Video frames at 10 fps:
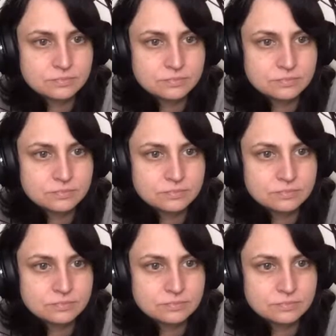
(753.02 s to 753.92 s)

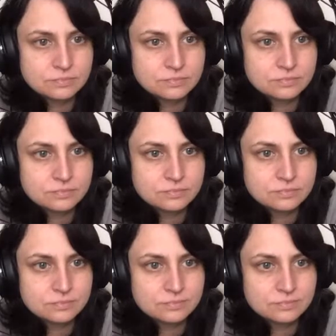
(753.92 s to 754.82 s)

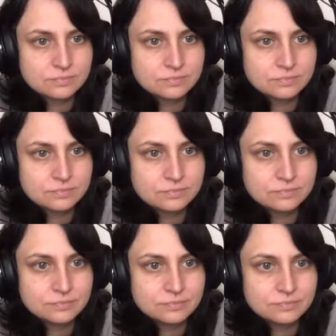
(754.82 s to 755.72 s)

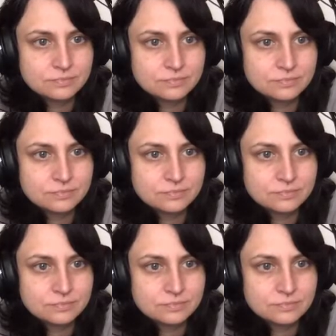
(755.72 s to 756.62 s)

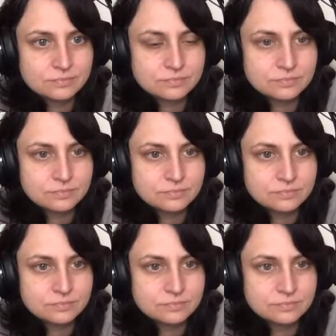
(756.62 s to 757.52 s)

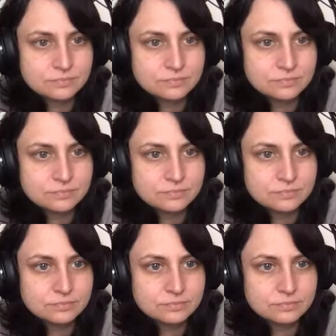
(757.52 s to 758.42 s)

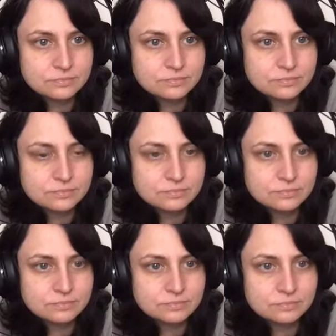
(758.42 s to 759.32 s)

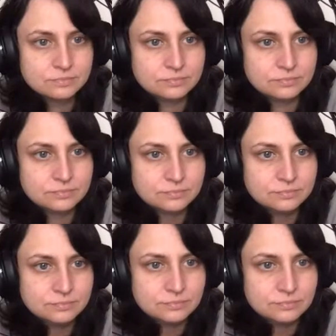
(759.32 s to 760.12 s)
[no speech]